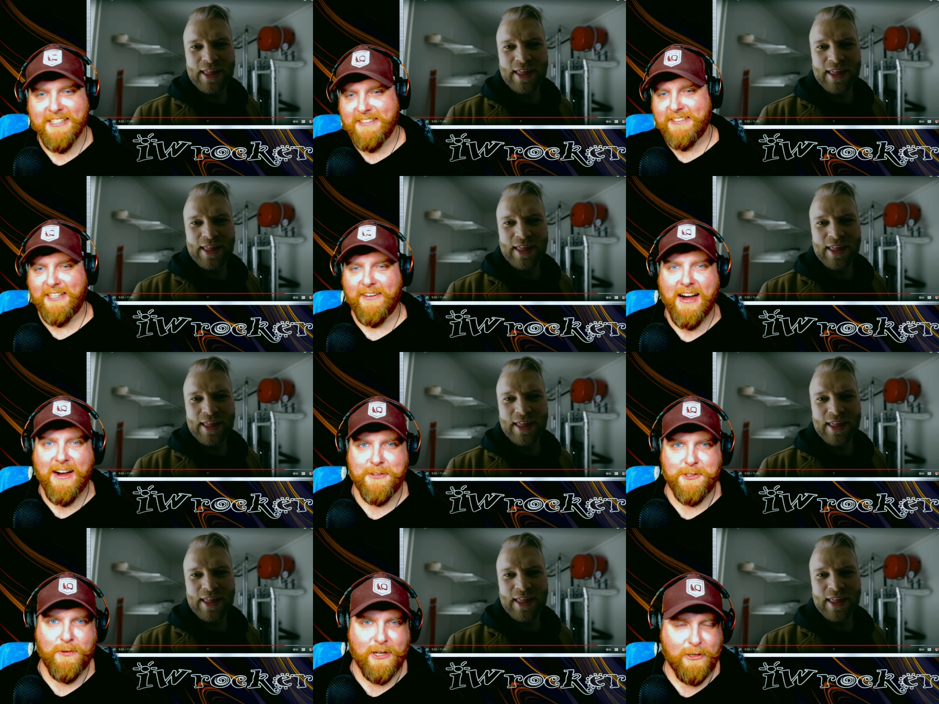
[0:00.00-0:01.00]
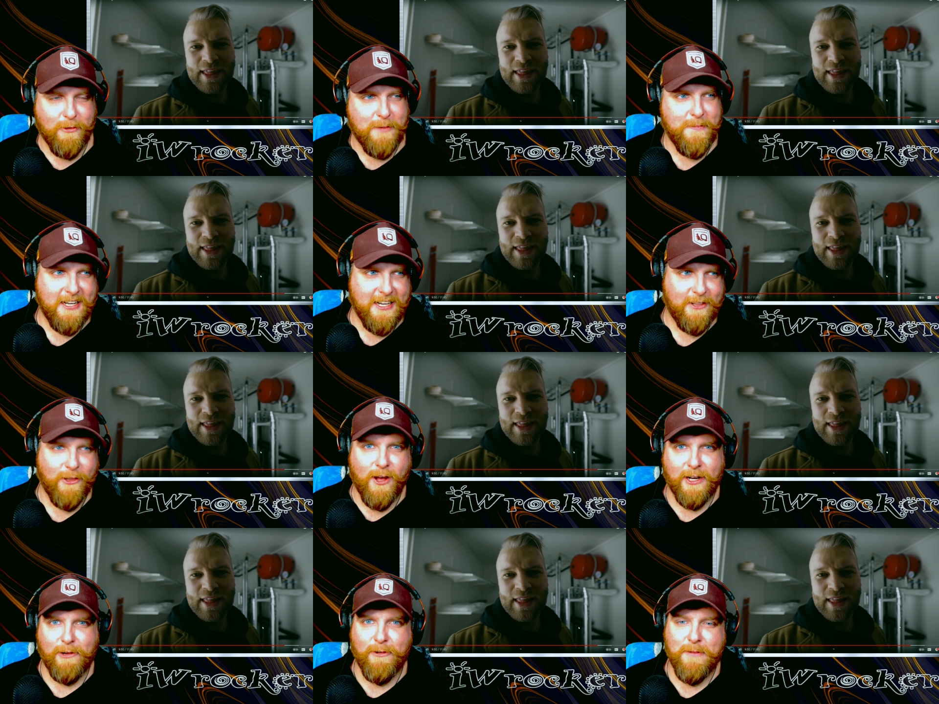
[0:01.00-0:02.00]
Speaker 1: you know, outdoor equipment and lawn
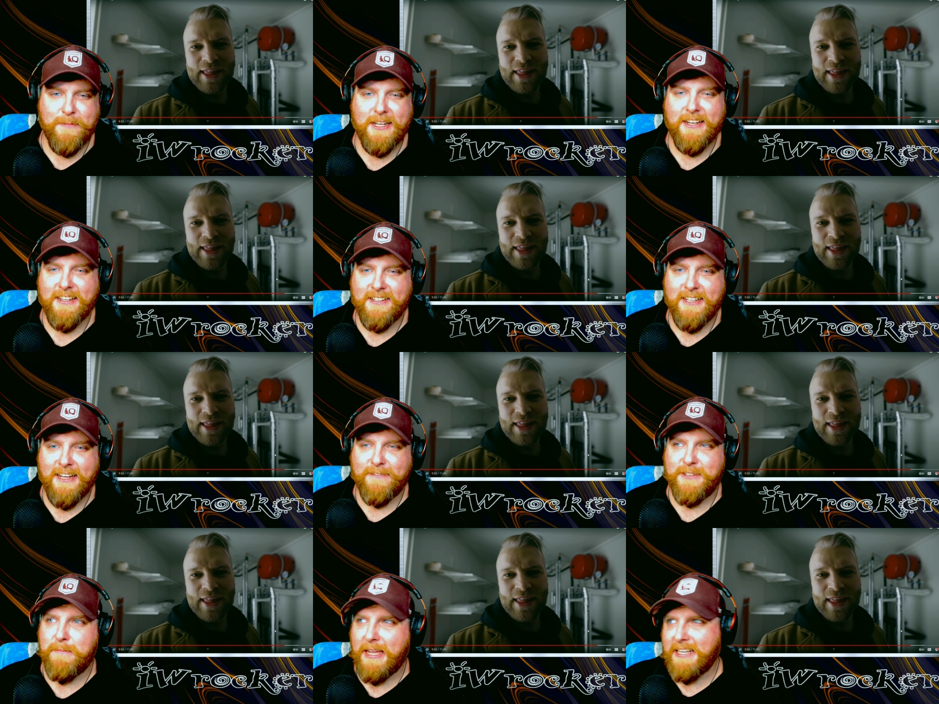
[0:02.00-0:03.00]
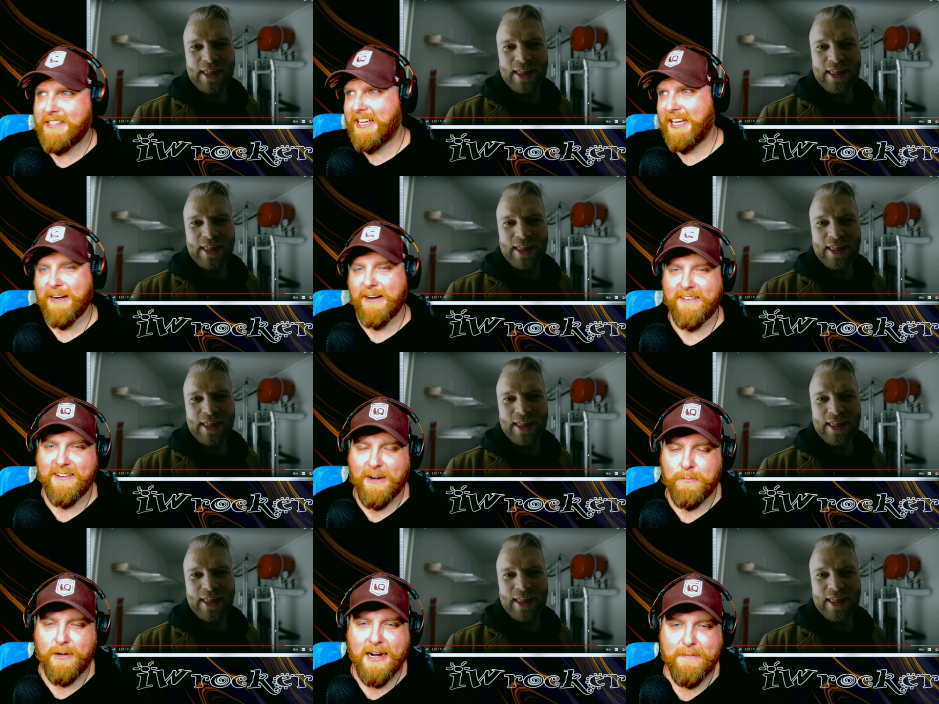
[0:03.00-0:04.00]
equipment and stuff to maintain our
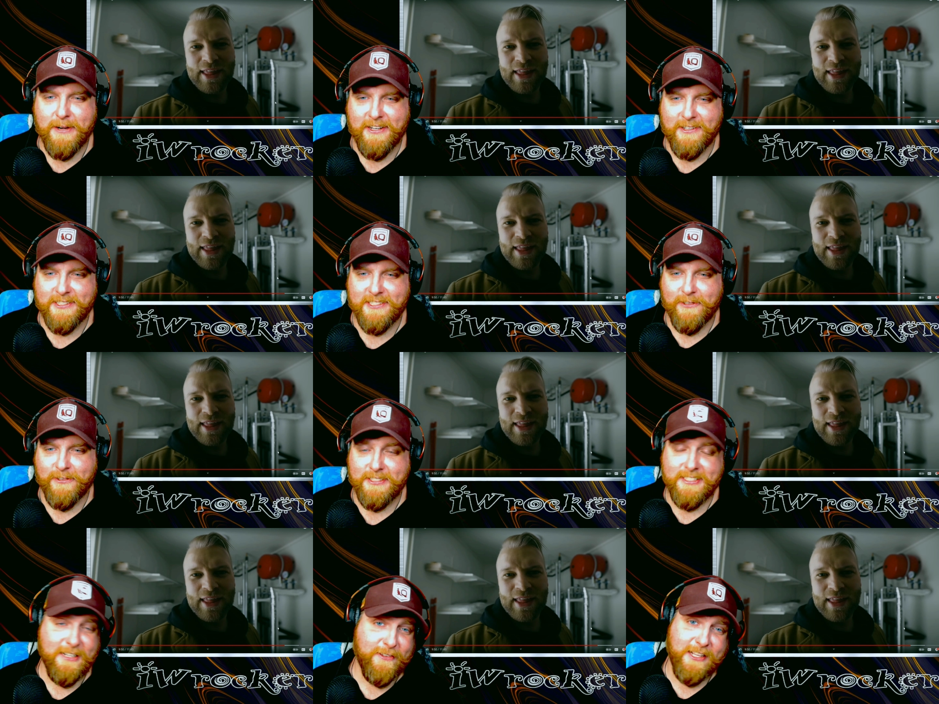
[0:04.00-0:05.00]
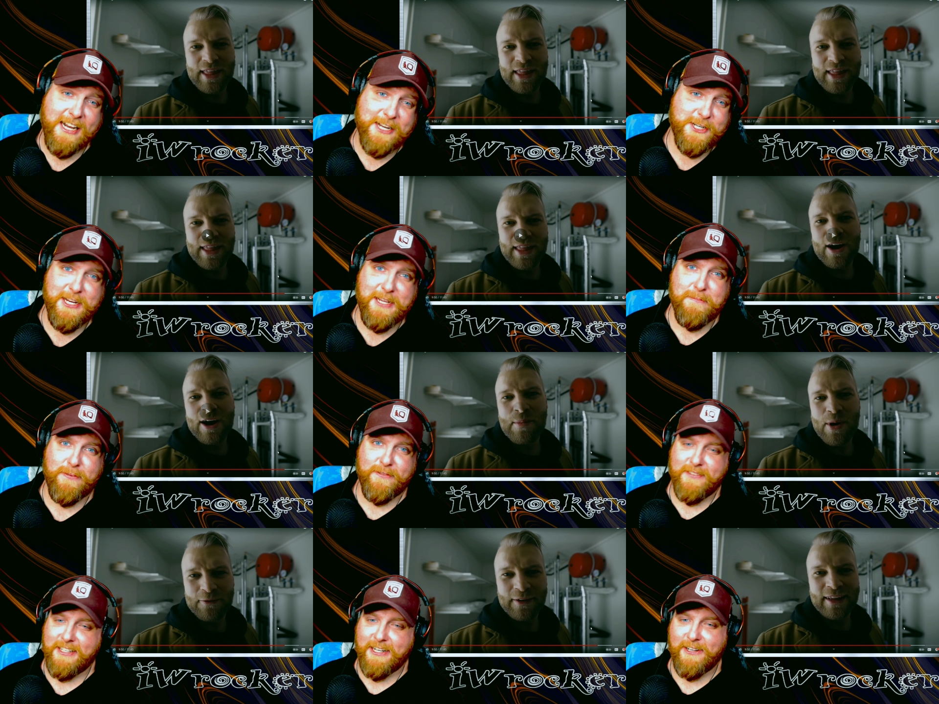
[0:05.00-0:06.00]
property here. So it's definitely not cheap.
Speaker 2: I'll
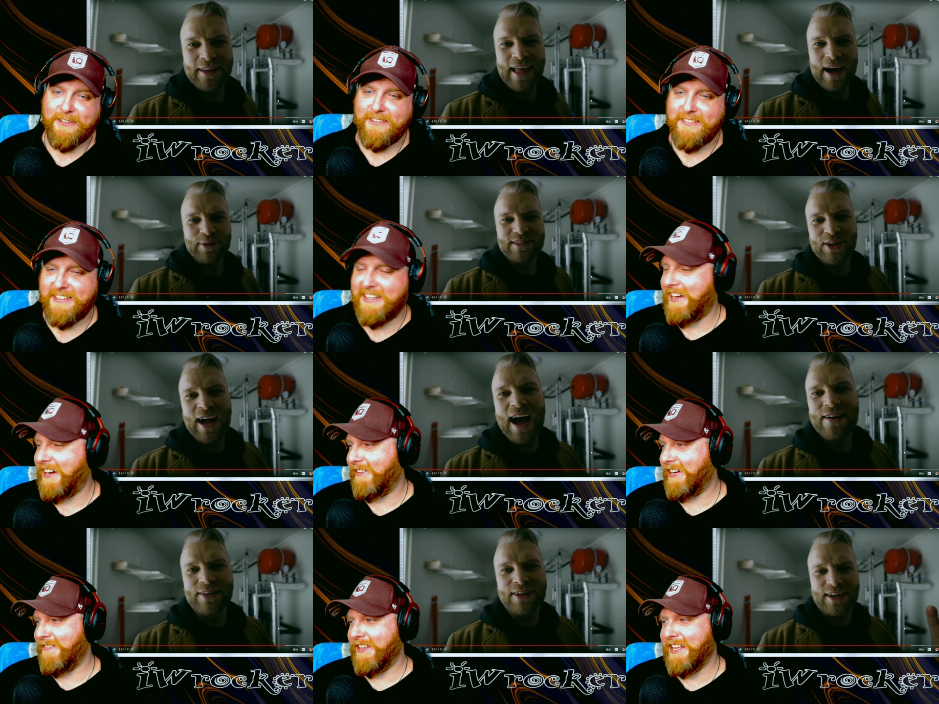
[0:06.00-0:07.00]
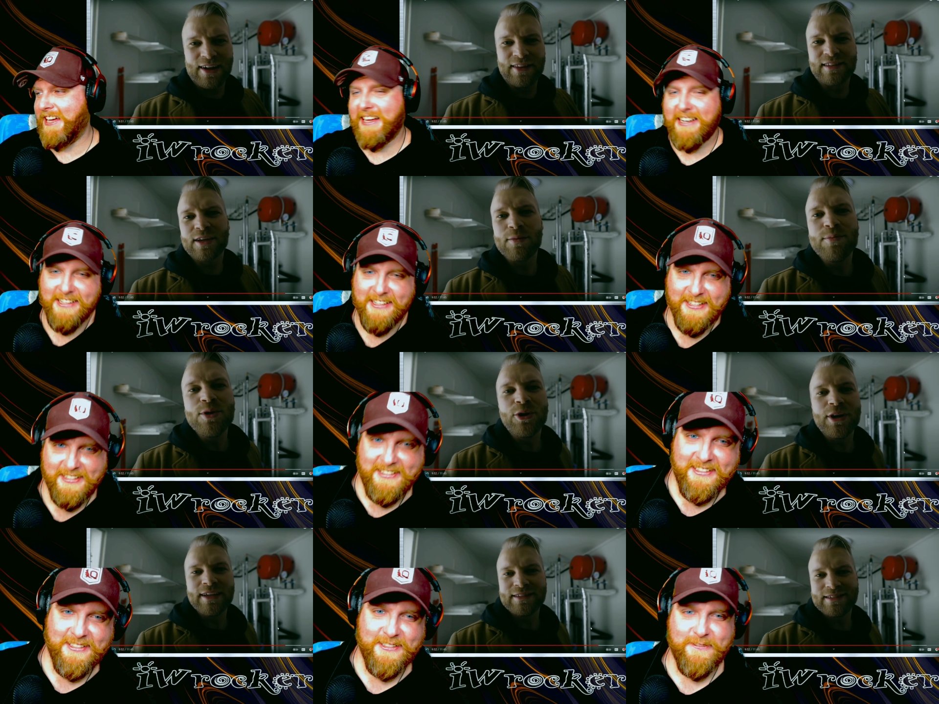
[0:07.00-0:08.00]
give you that. Kind of this
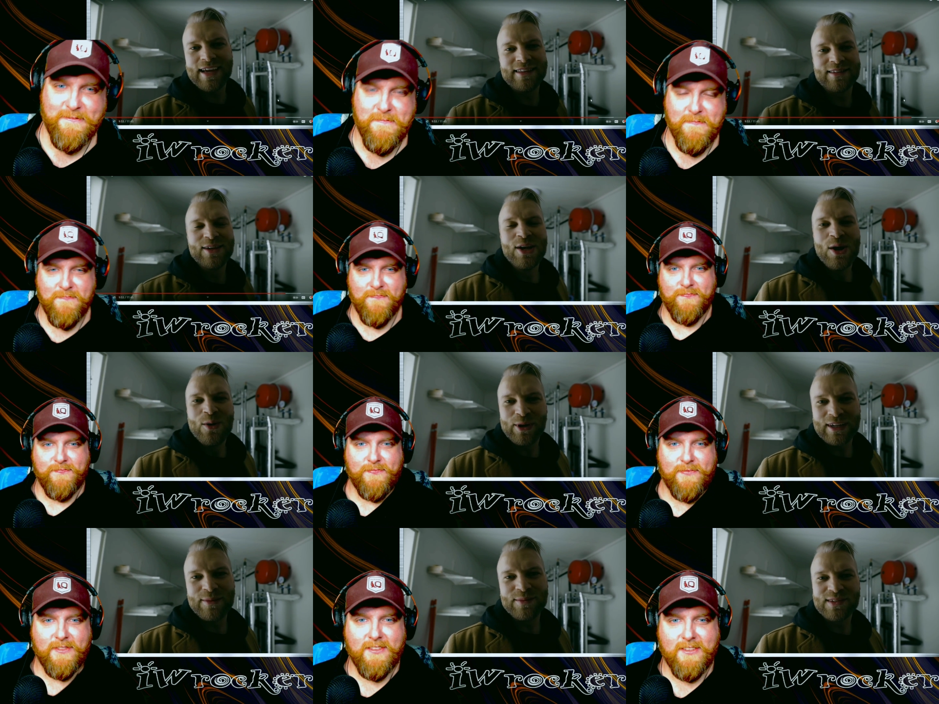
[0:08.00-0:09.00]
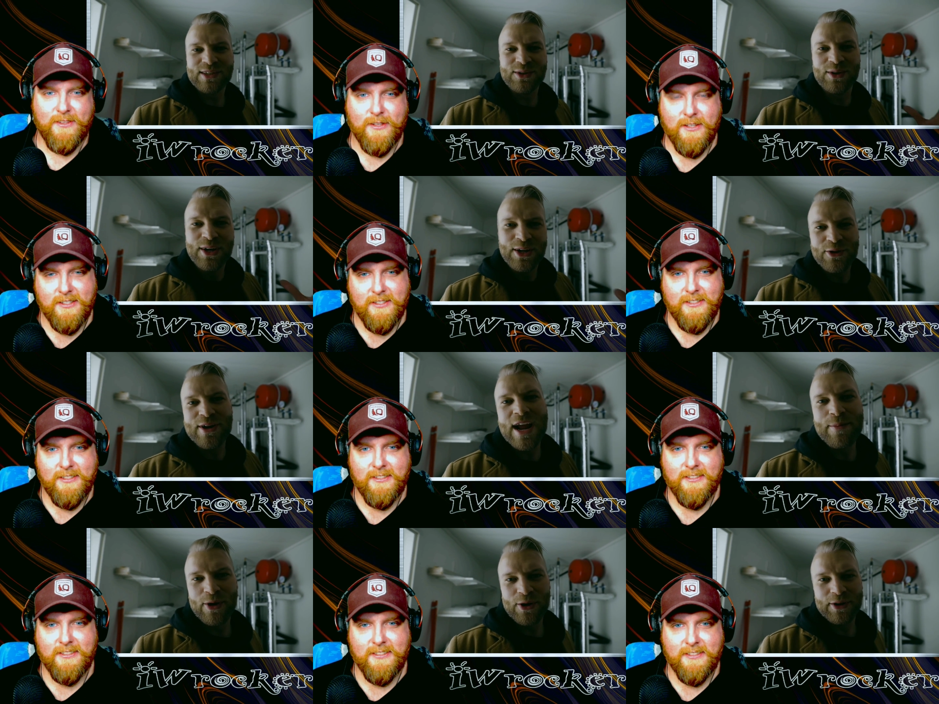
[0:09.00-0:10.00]
community sense when it comes to your
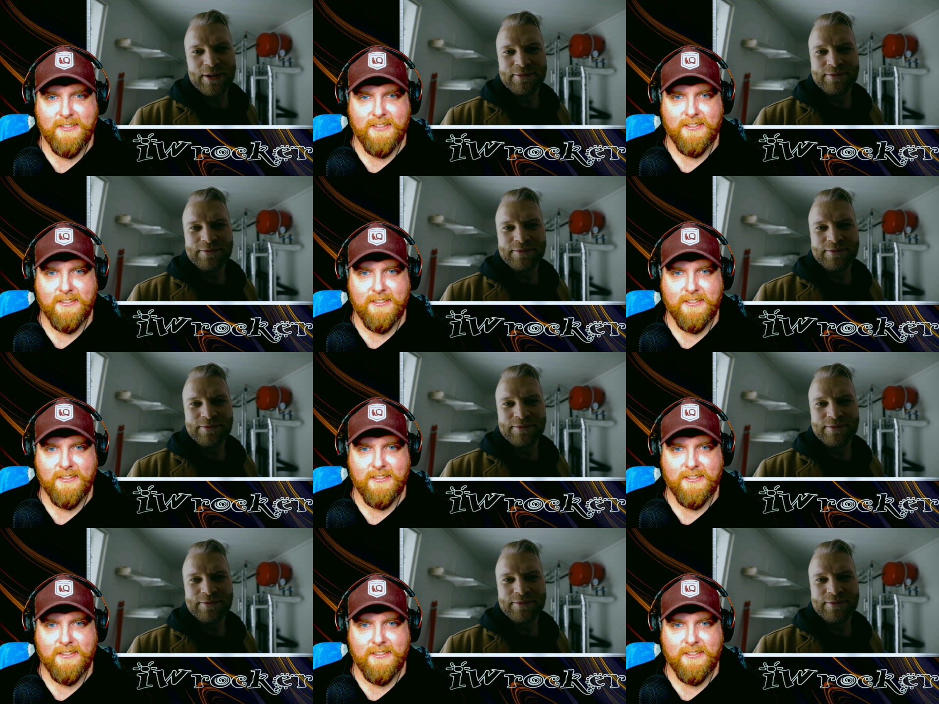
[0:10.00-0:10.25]
neighborhood.